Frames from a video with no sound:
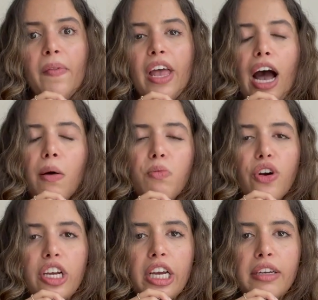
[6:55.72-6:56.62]
I'm
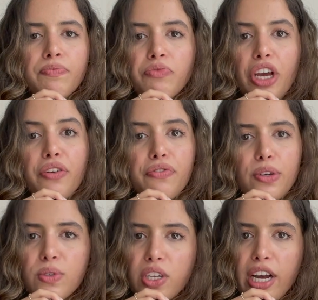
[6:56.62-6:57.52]
working in a few
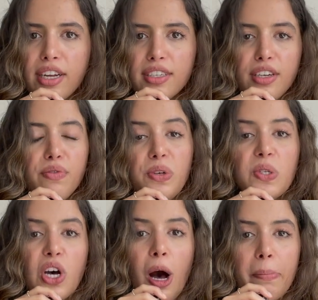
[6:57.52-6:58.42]
slides, in a few
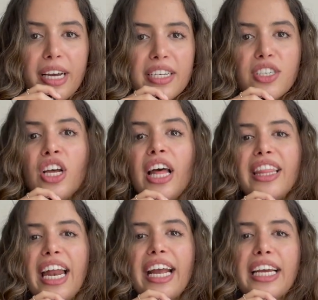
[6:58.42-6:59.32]
topics
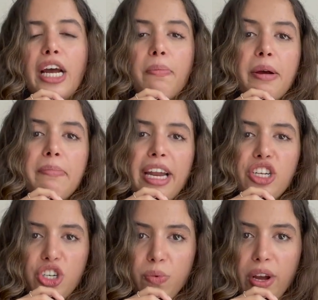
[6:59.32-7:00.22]
that I can help my
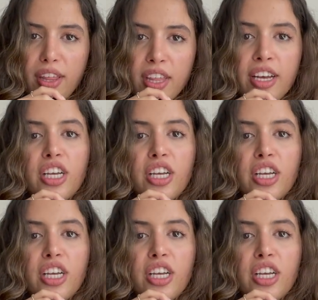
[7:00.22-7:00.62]
manager with.